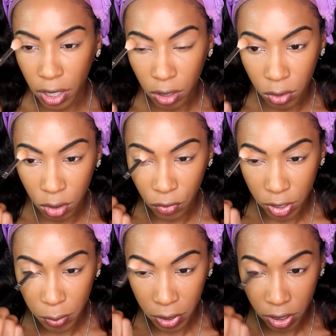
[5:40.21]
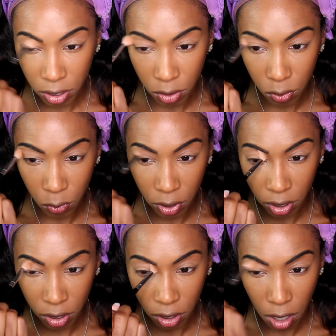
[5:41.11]
I don't know if it's because it's
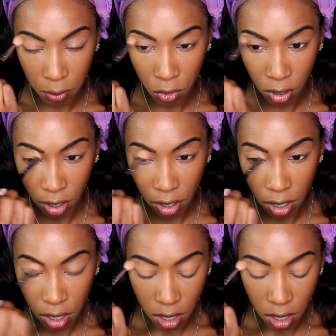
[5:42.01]
with a lot more